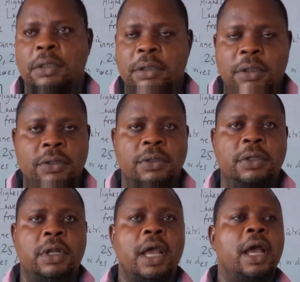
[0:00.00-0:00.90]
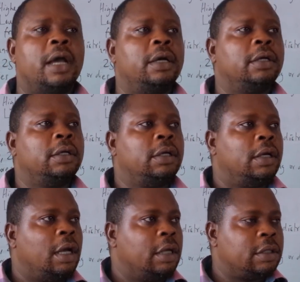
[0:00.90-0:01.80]
is also there.
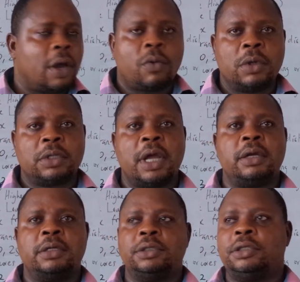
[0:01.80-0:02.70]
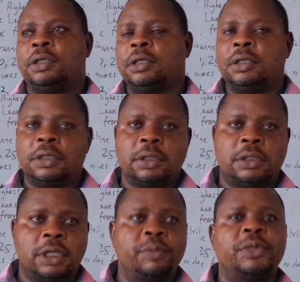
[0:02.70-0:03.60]
Interquartile range,
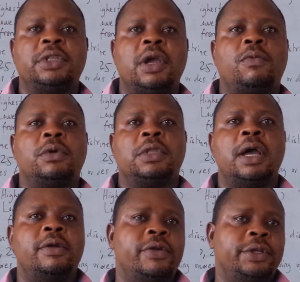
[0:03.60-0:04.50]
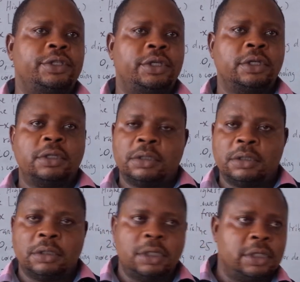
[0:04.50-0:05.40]
semi-interquartile range.
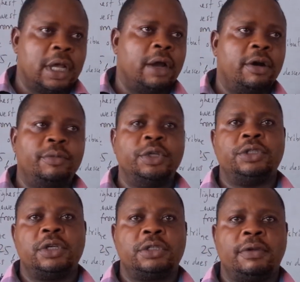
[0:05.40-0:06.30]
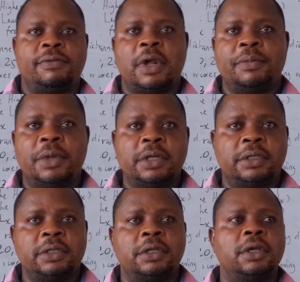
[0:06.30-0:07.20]
These are all measures of
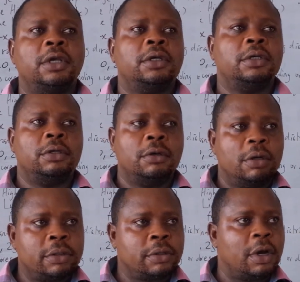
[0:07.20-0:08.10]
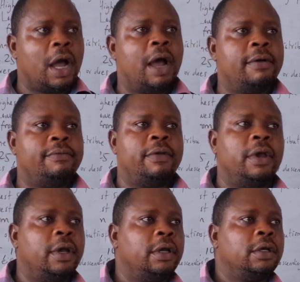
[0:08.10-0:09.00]
variability. You also
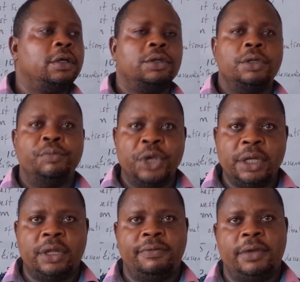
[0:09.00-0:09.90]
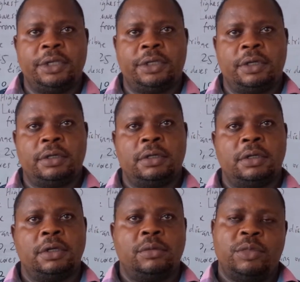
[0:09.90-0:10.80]
have mean deviation.
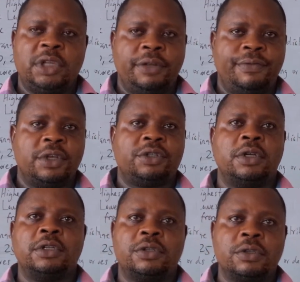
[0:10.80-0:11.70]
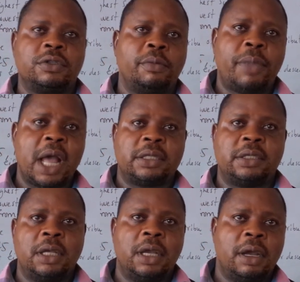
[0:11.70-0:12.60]
Mean deviation is also part
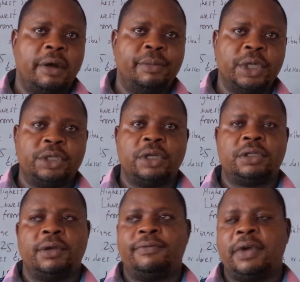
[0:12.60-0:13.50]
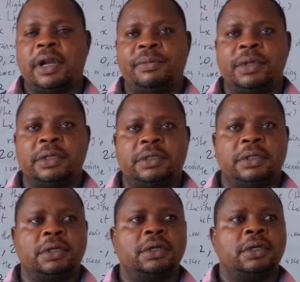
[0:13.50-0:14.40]
of measures of variability.